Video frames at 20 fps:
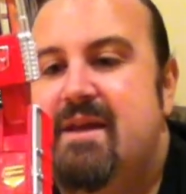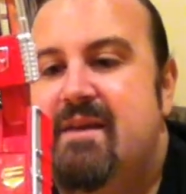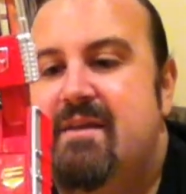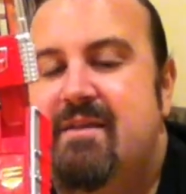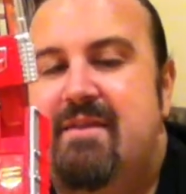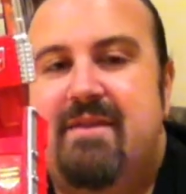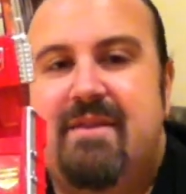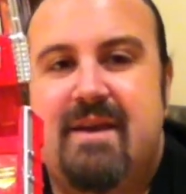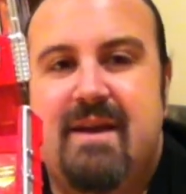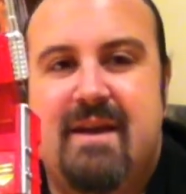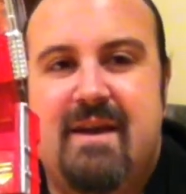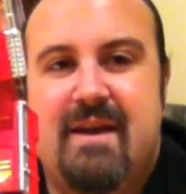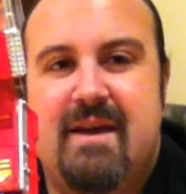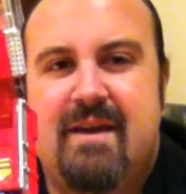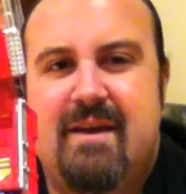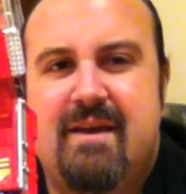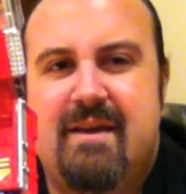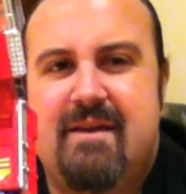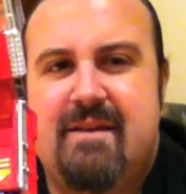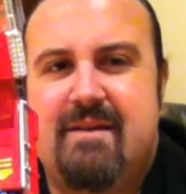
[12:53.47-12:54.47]
You'd
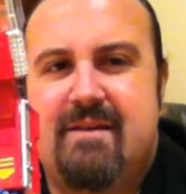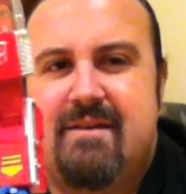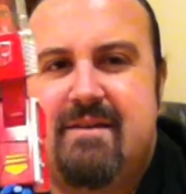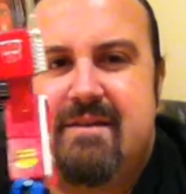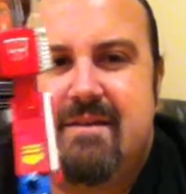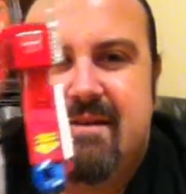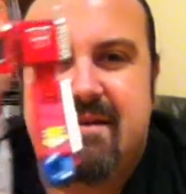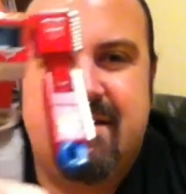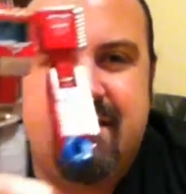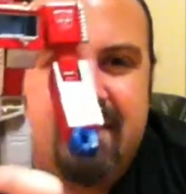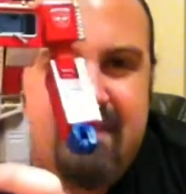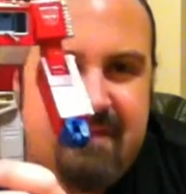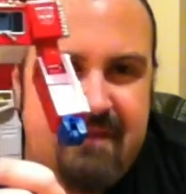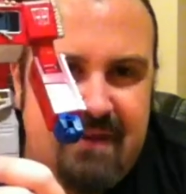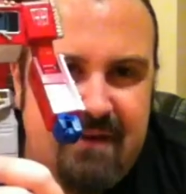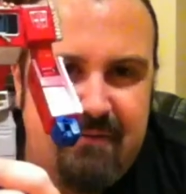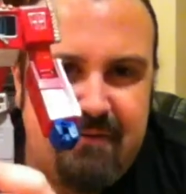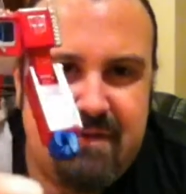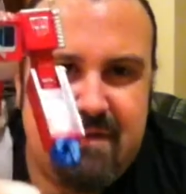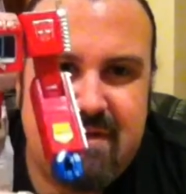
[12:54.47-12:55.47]
think that
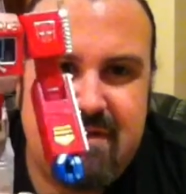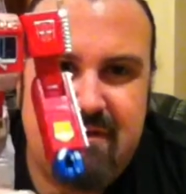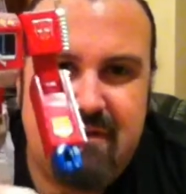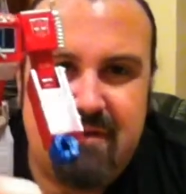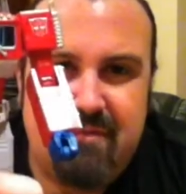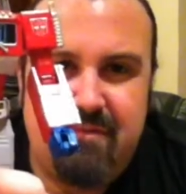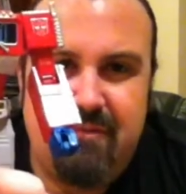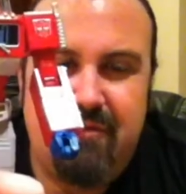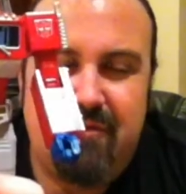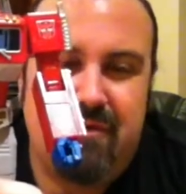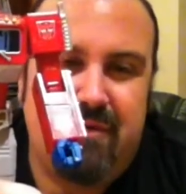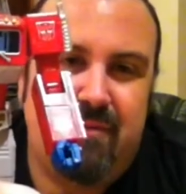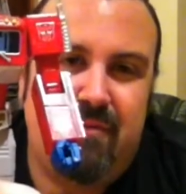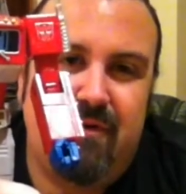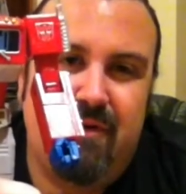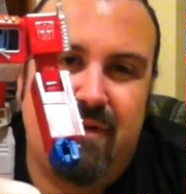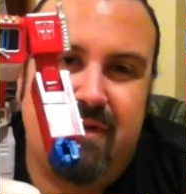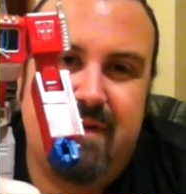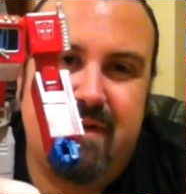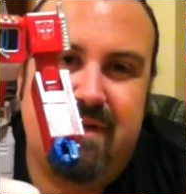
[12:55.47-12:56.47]
they would stock more than
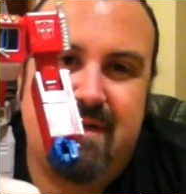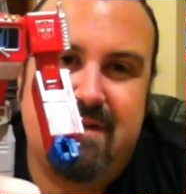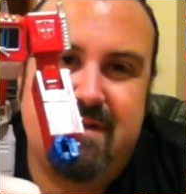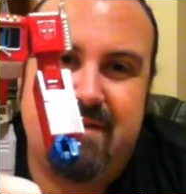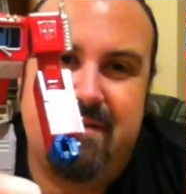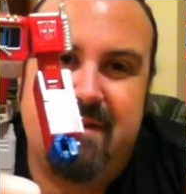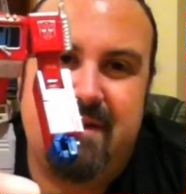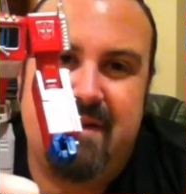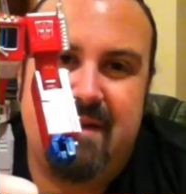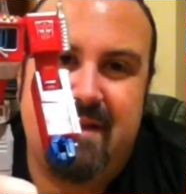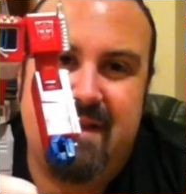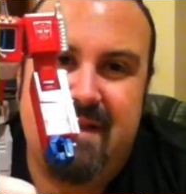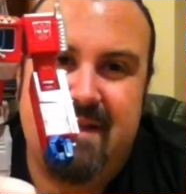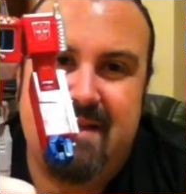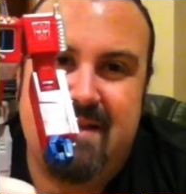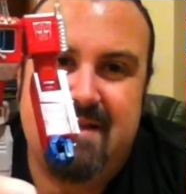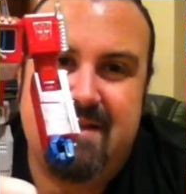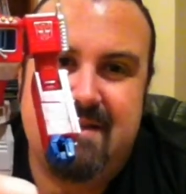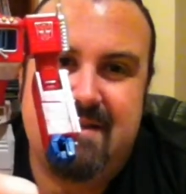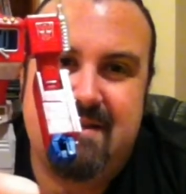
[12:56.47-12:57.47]
one of these. I mean, at
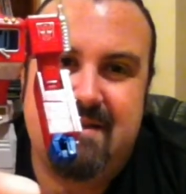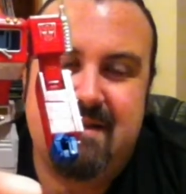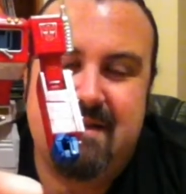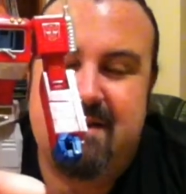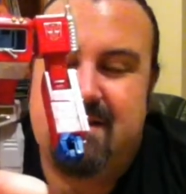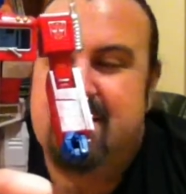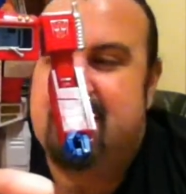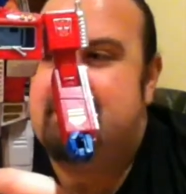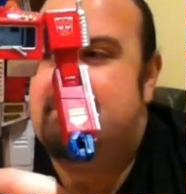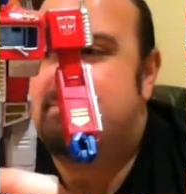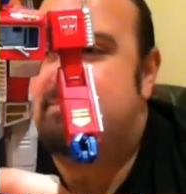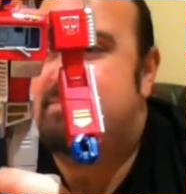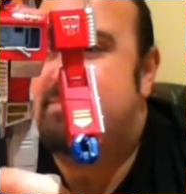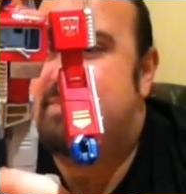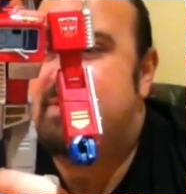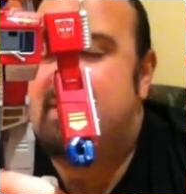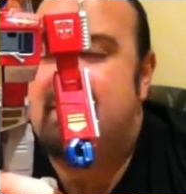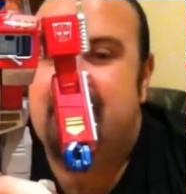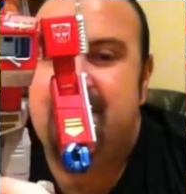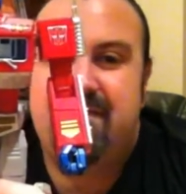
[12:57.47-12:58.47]
least
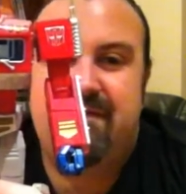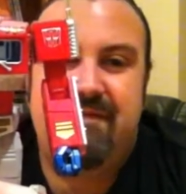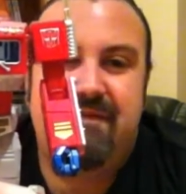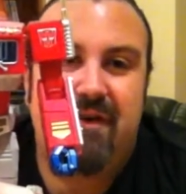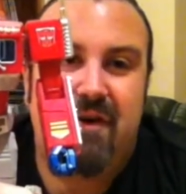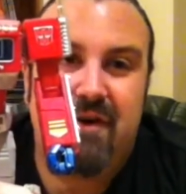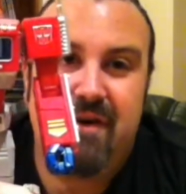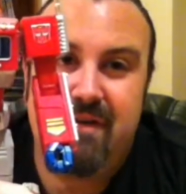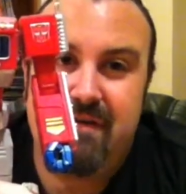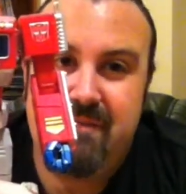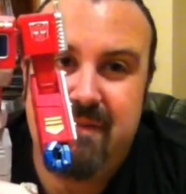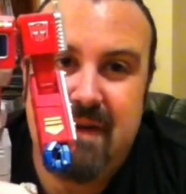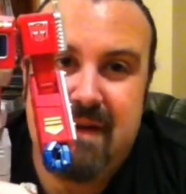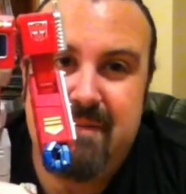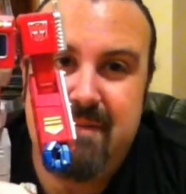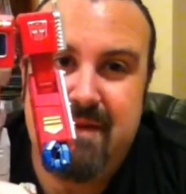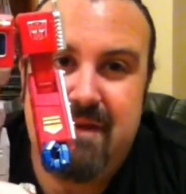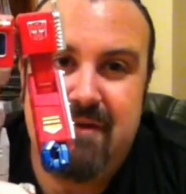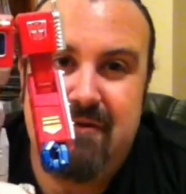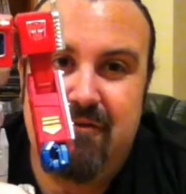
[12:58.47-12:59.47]
5
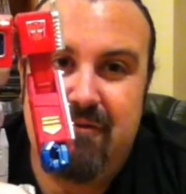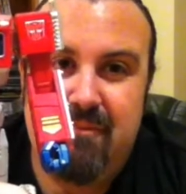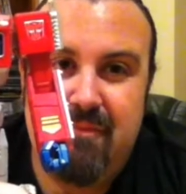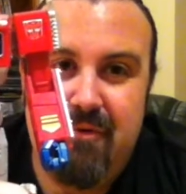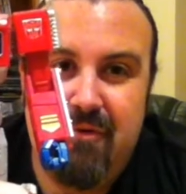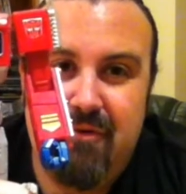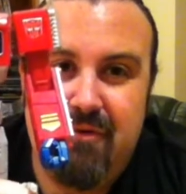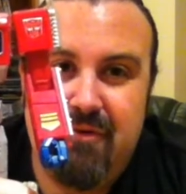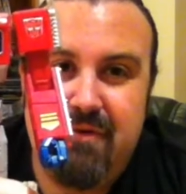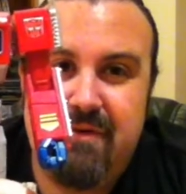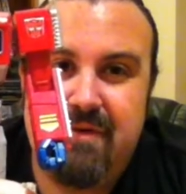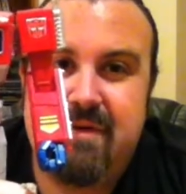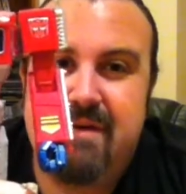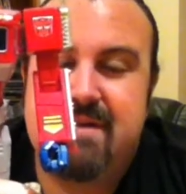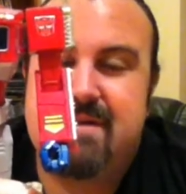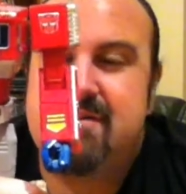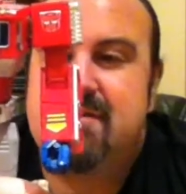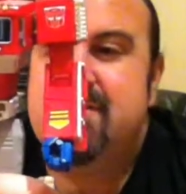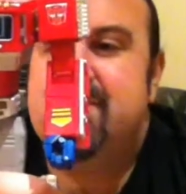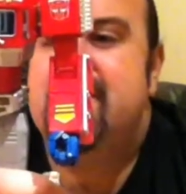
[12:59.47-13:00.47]
maybe, or more at
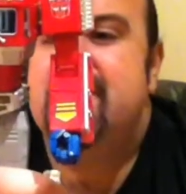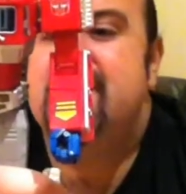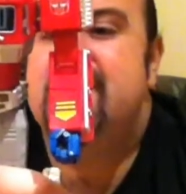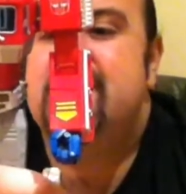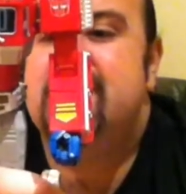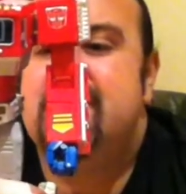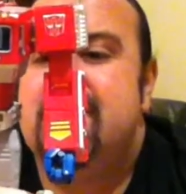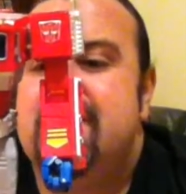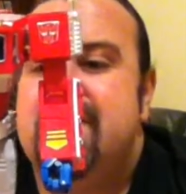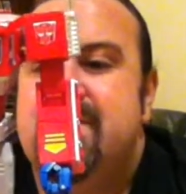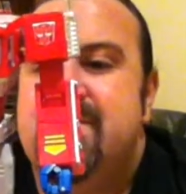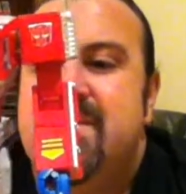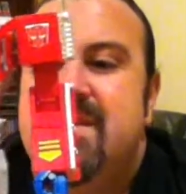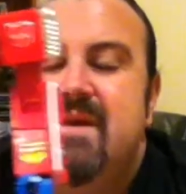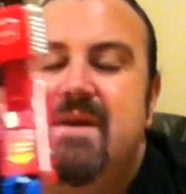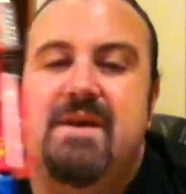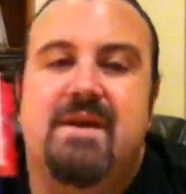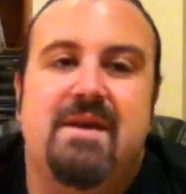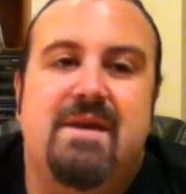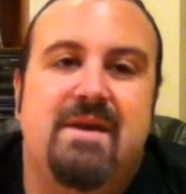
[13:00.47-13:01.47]
a time on a shelf.
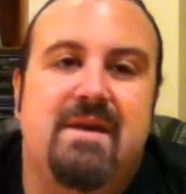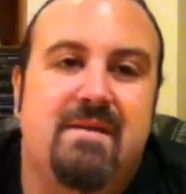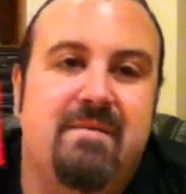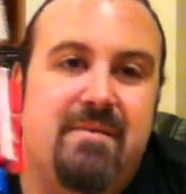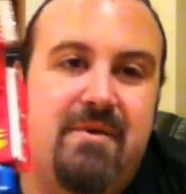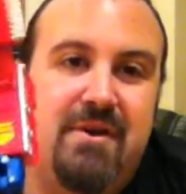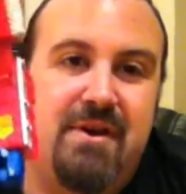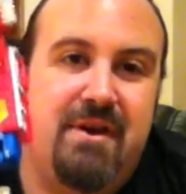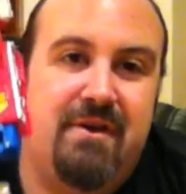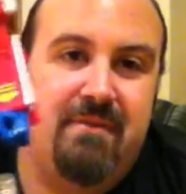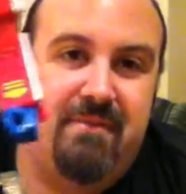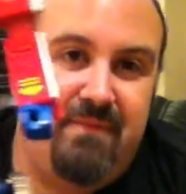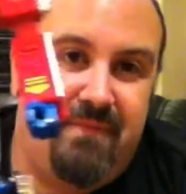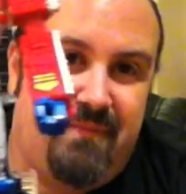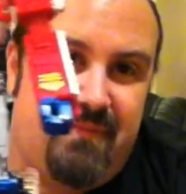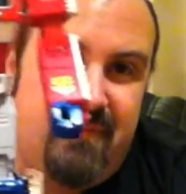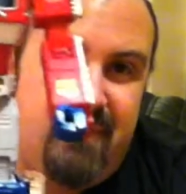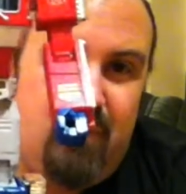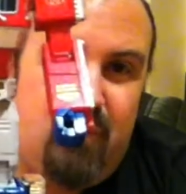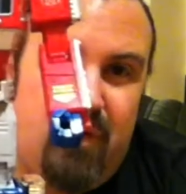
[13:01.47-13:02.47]
But no,
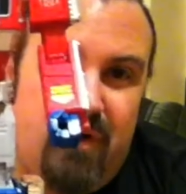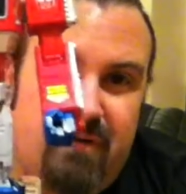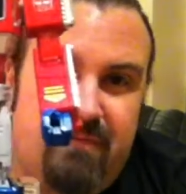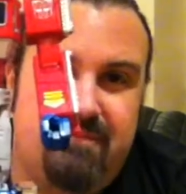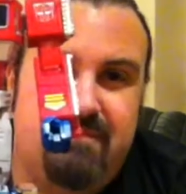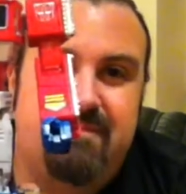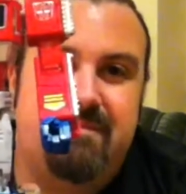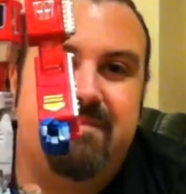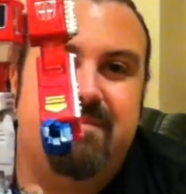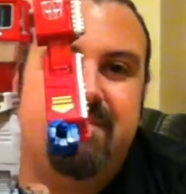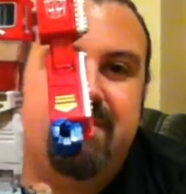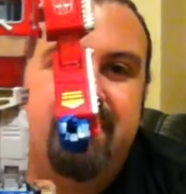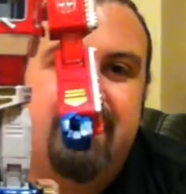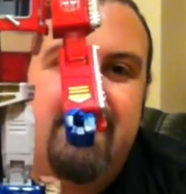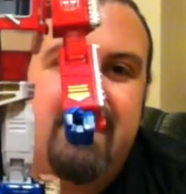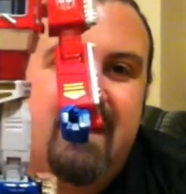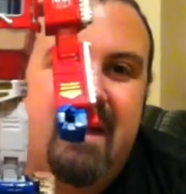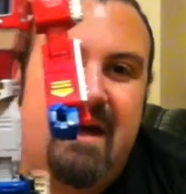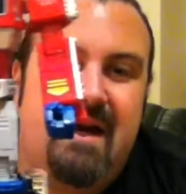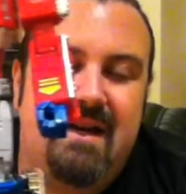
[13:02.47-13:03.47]
one.
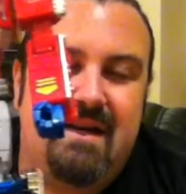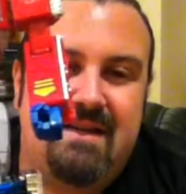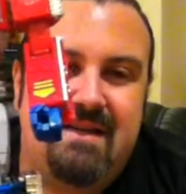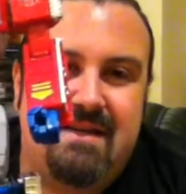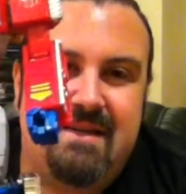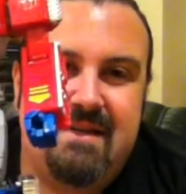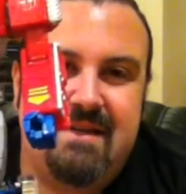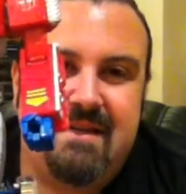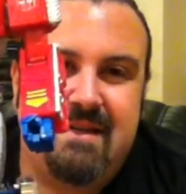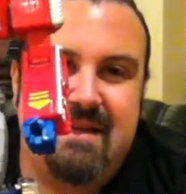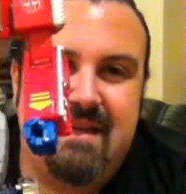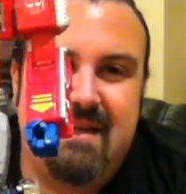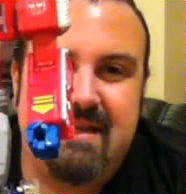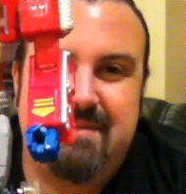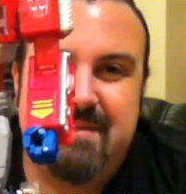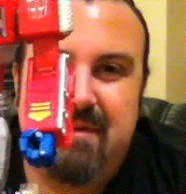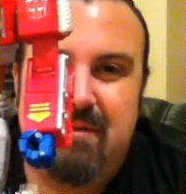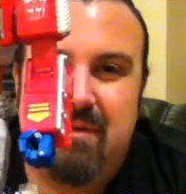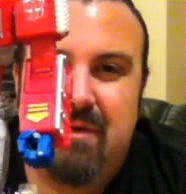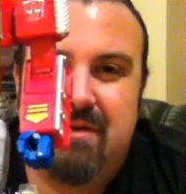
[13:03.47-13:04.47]
And
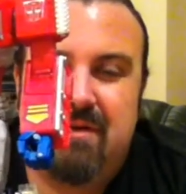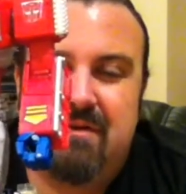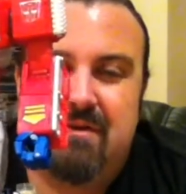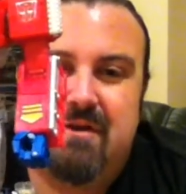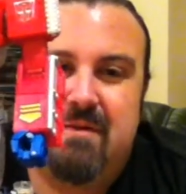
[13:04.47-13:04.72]
it's been well